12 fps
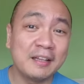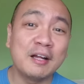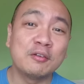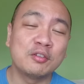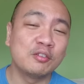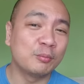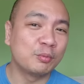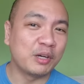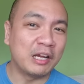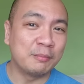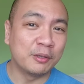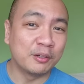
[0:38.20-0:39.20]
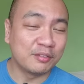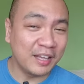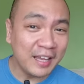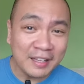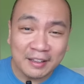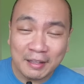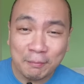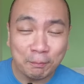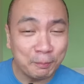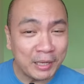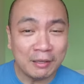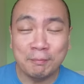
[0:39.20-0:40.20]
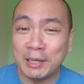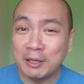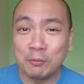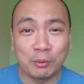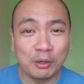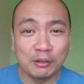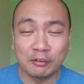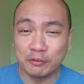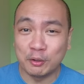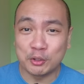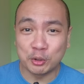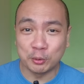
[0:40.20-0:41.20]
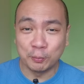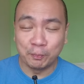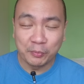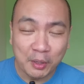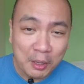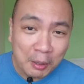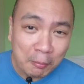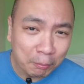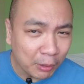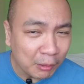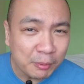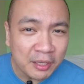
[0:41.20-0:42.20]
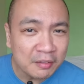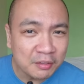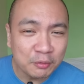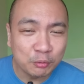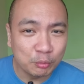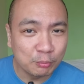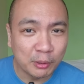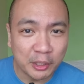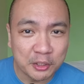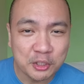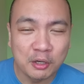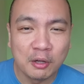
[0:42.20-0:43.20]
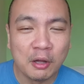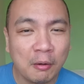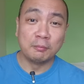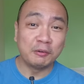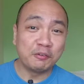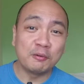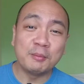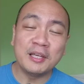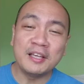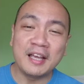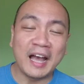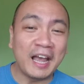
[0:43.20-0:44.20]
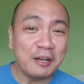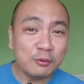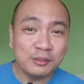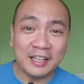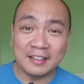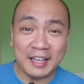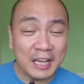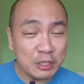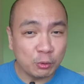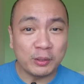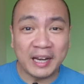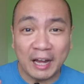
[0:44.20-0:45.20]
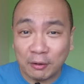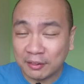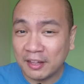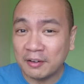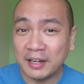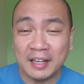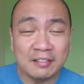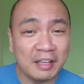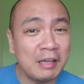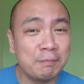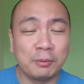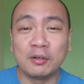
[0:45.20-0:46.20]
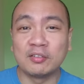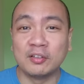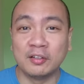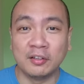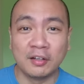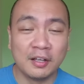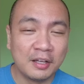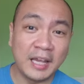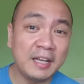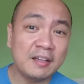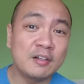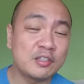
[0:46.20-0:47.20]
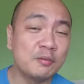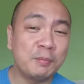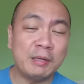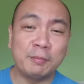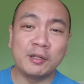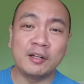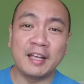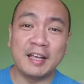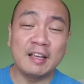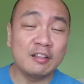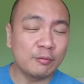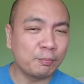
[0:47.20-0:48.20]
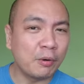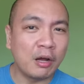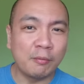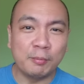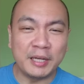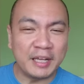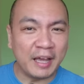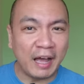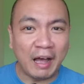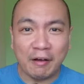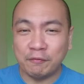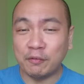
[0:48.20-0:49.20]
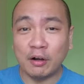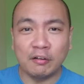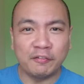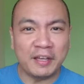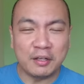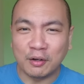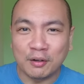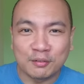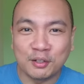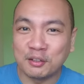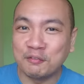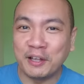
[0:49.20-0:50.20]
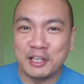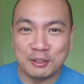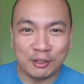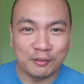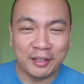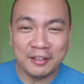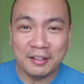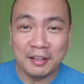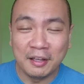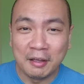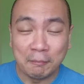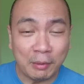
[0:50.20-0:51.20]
8,000 subscribers in the big world of YouTube probably isn't too much. But for me, I know that each one out there is a person. 8,000 people is probably half of a concert venue already,